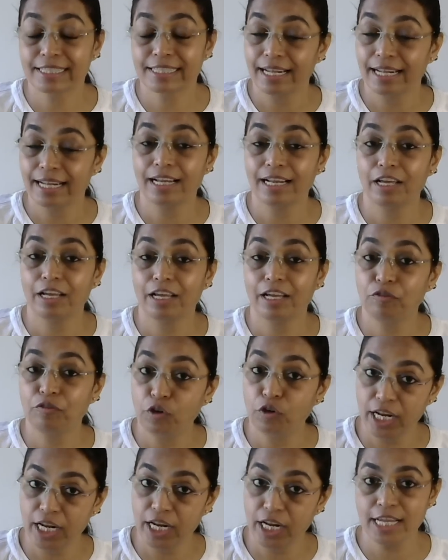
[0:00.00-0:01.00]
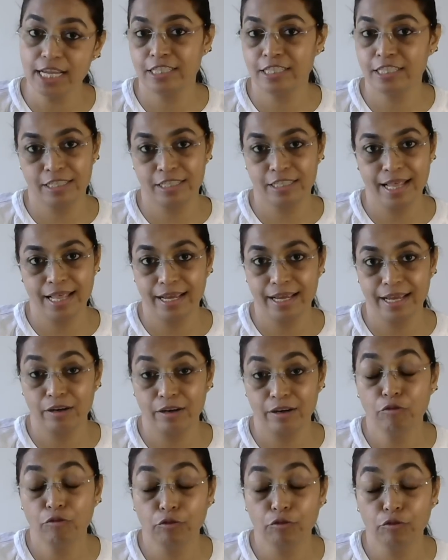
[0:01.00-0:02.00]
that have reached
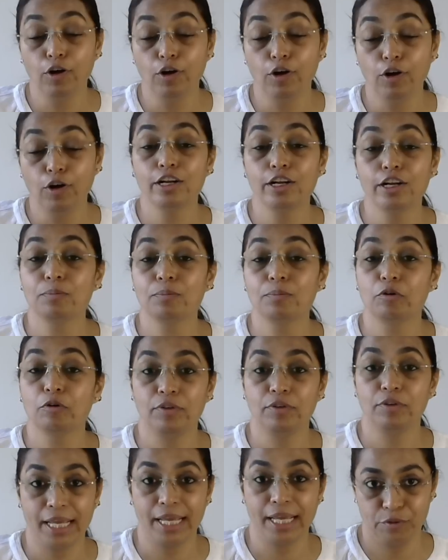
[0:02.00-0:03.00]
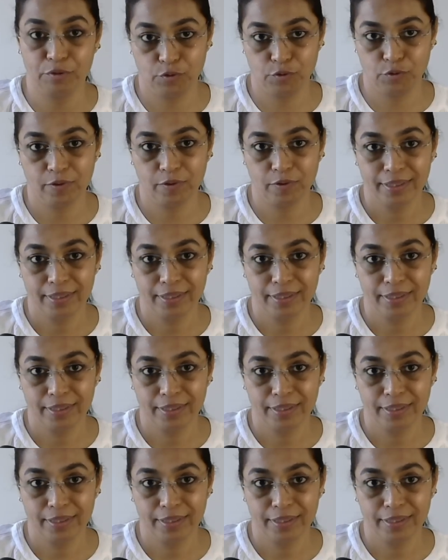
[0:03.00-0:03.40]
their full term of life.